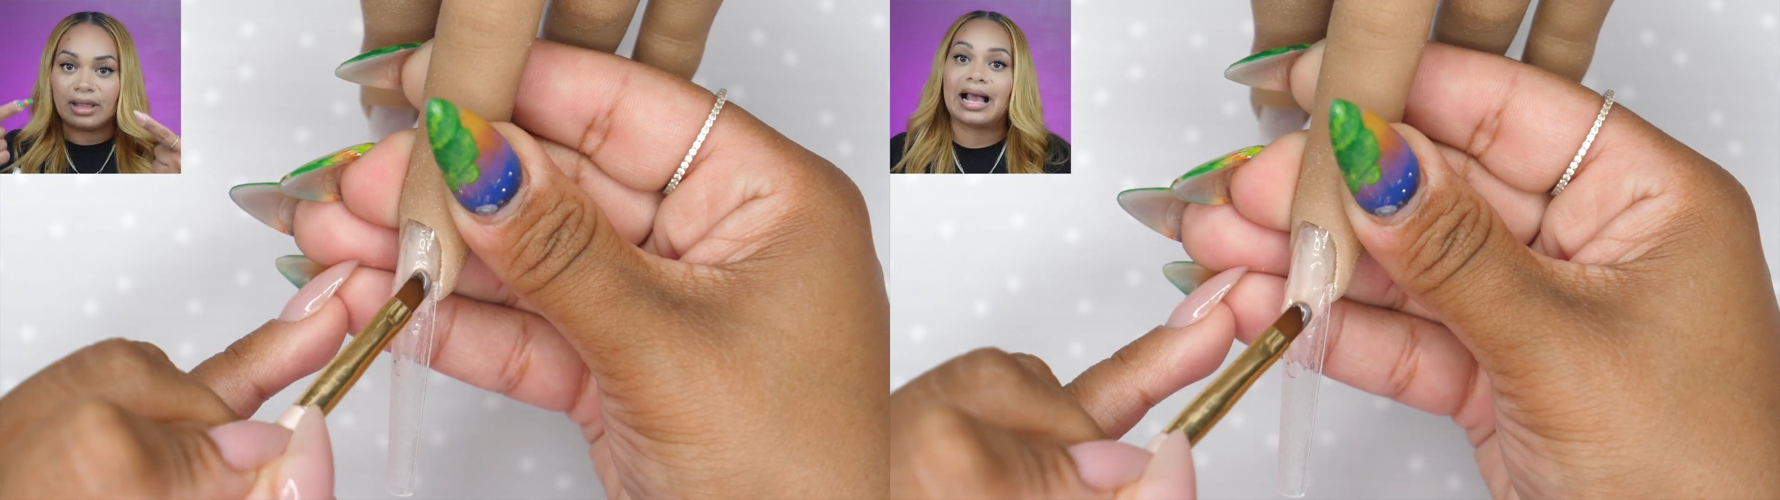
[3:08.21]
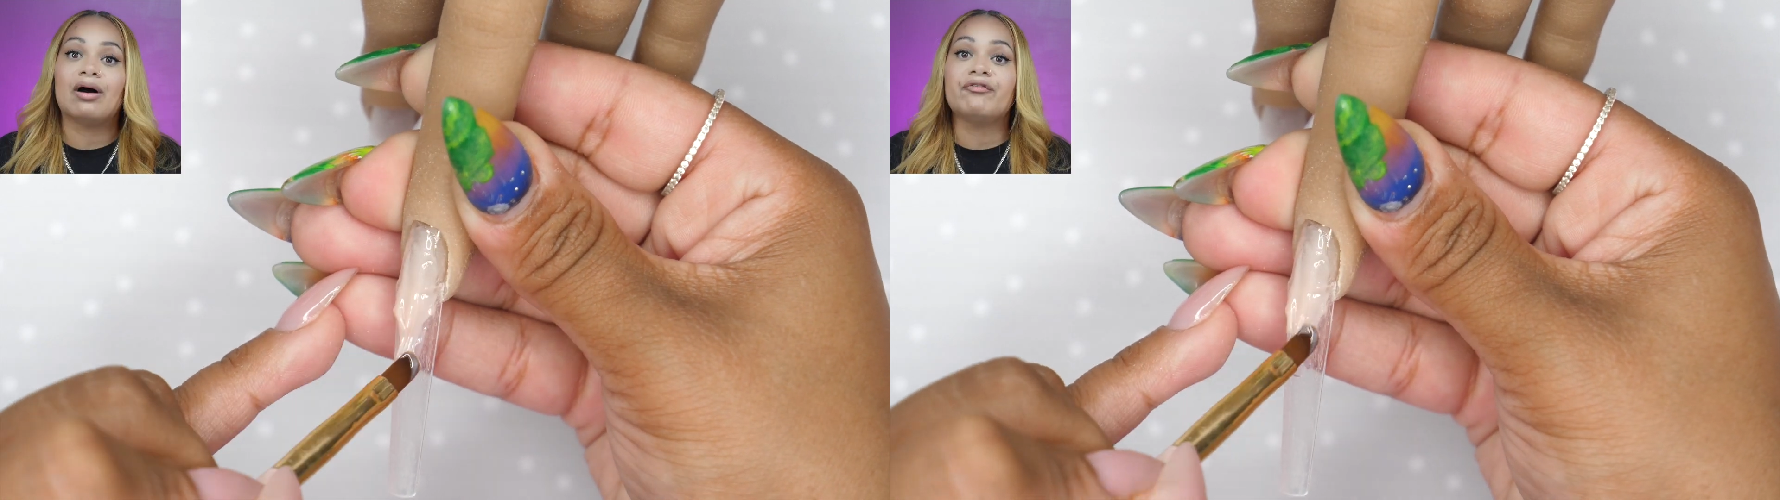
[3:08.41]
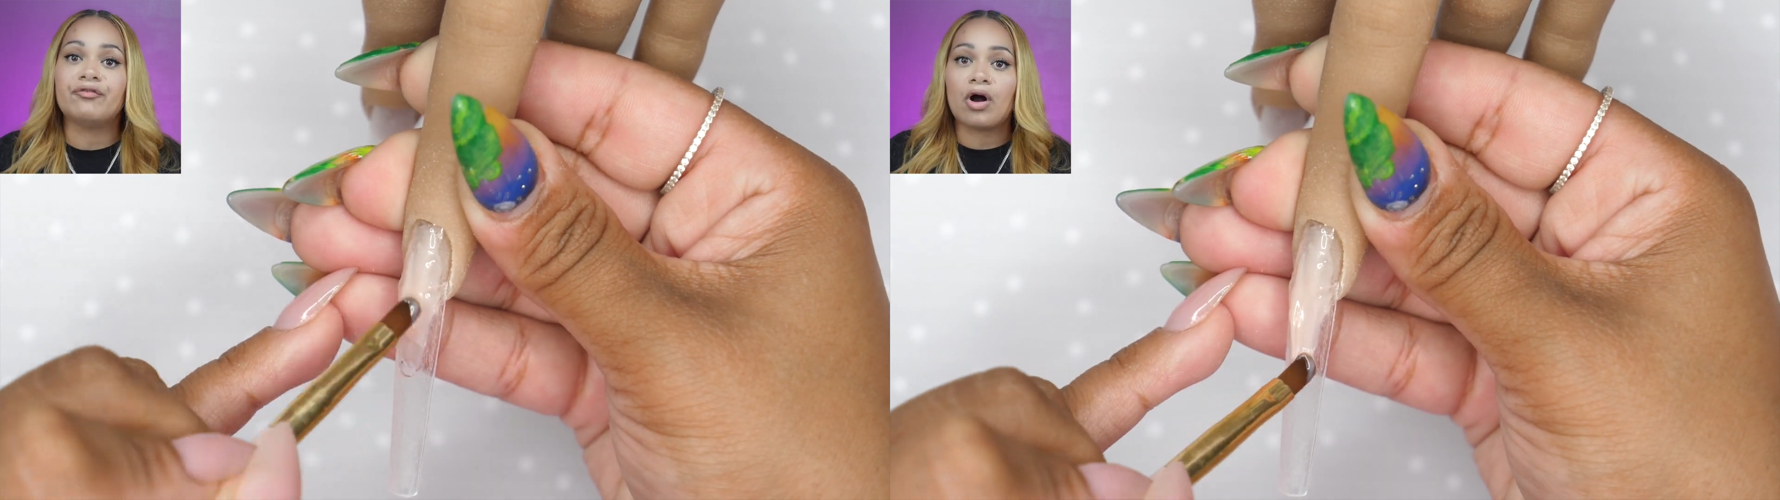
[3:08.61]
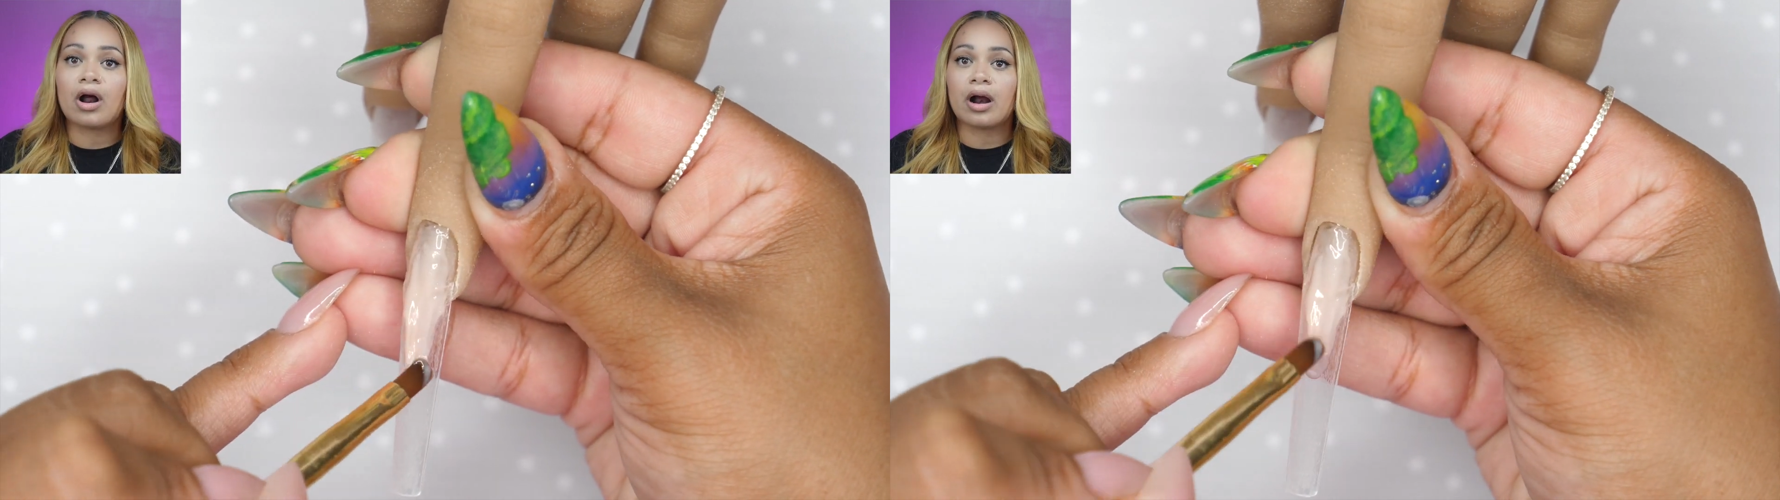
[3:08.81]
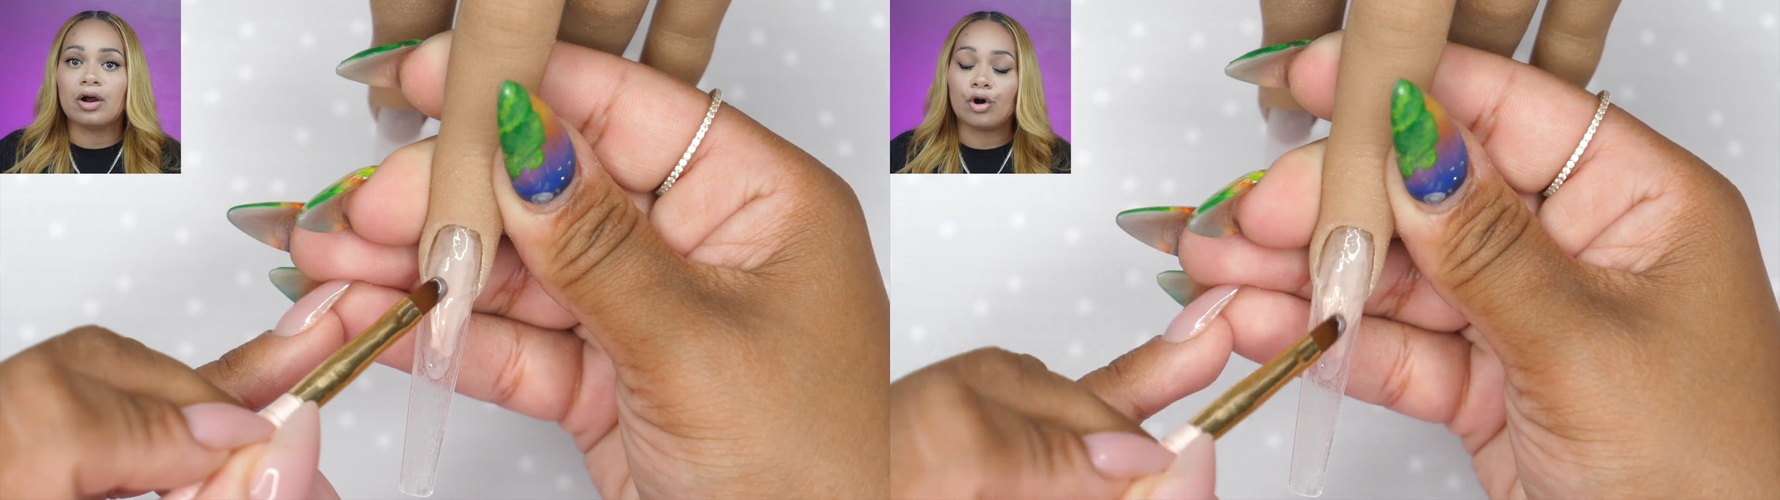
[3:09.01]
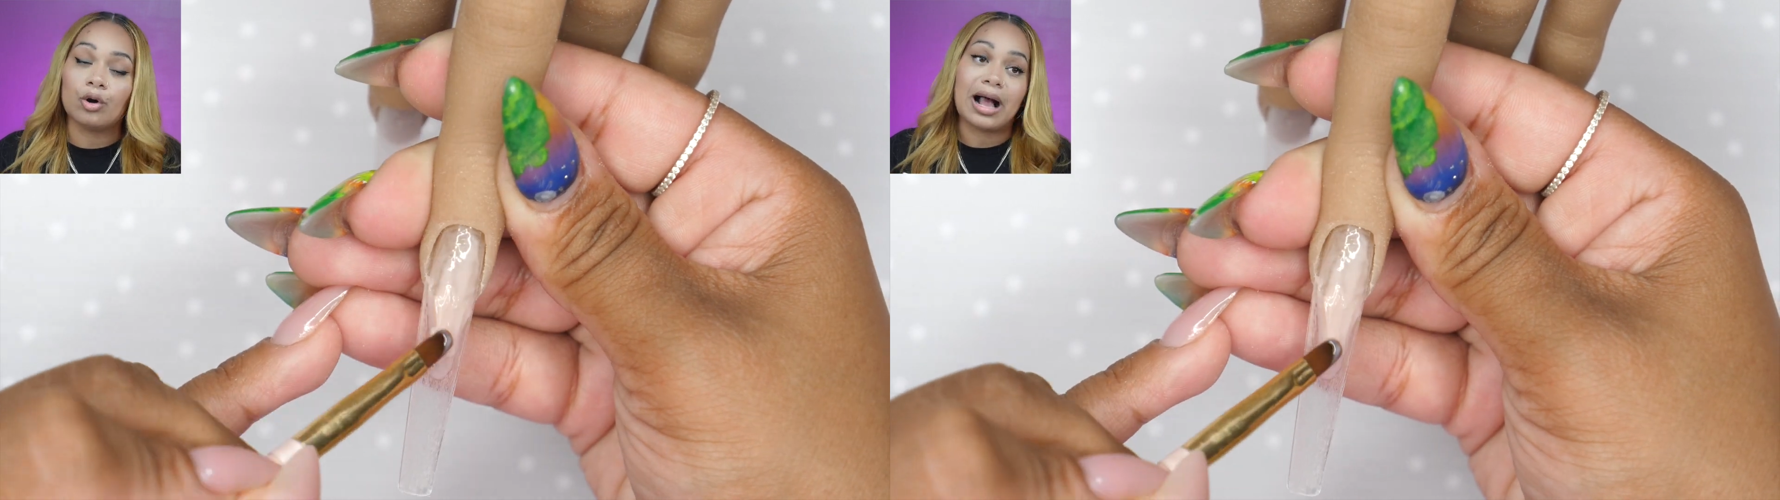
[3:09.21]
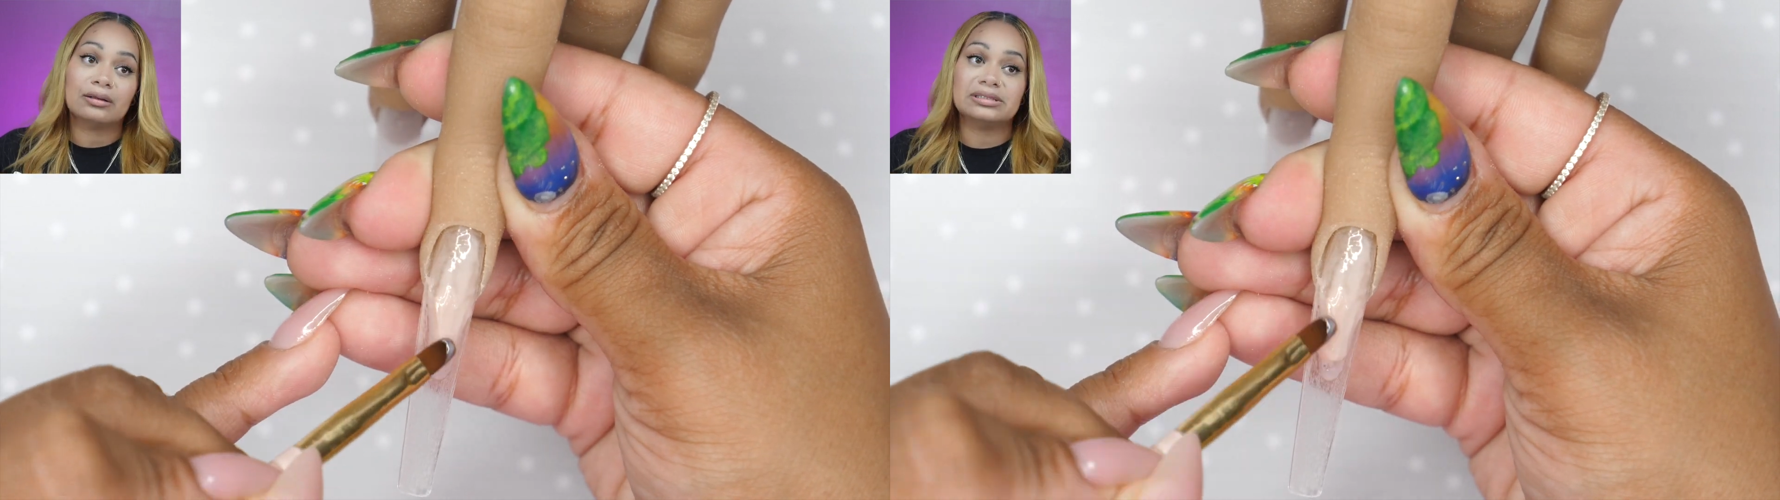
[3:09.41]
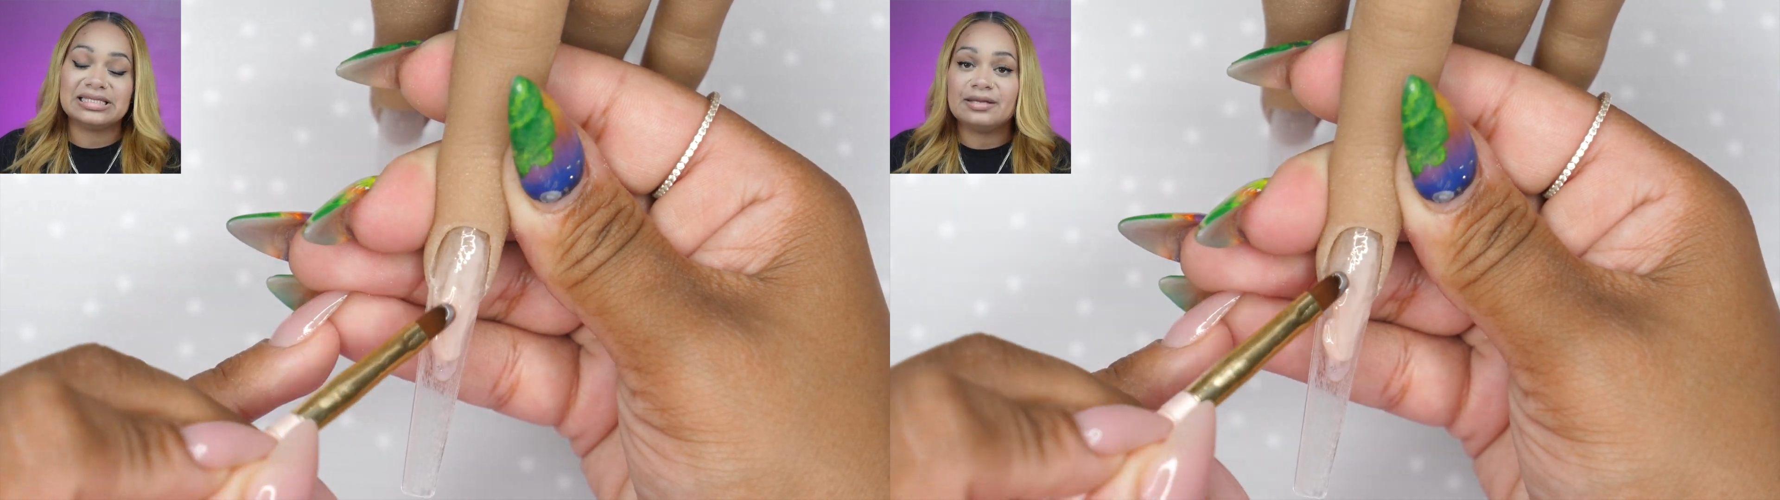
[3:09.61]
like how far or
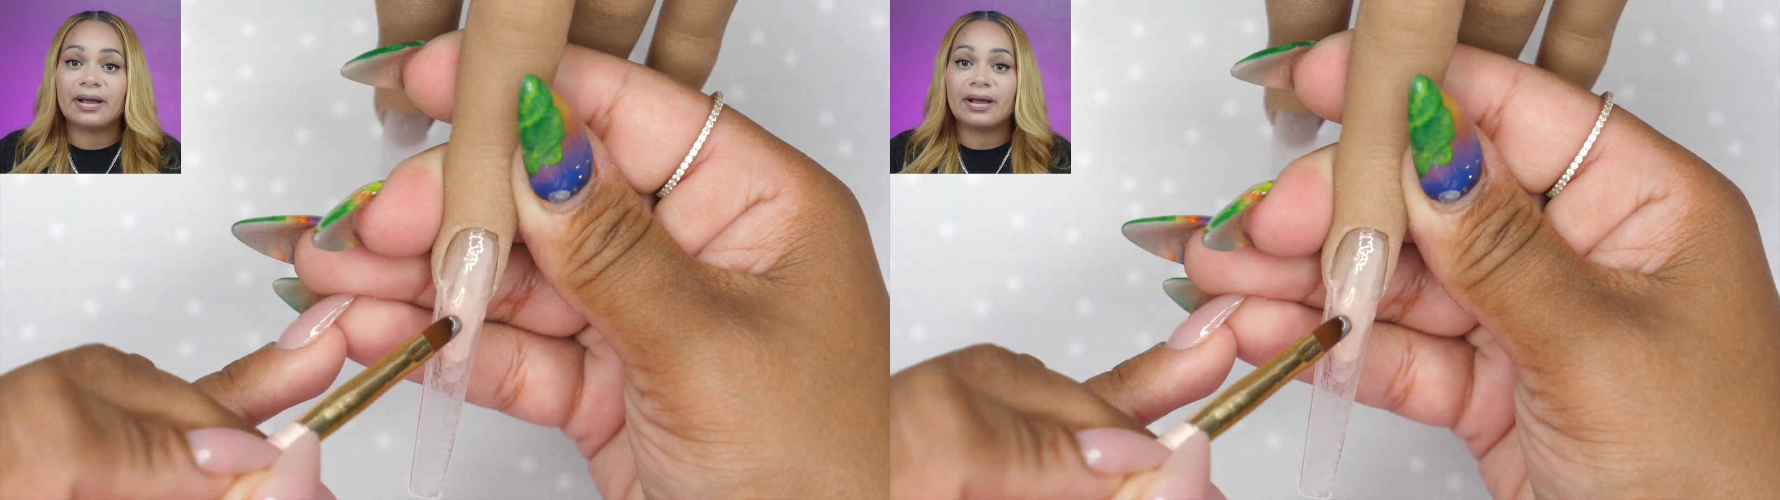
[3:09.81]
how deep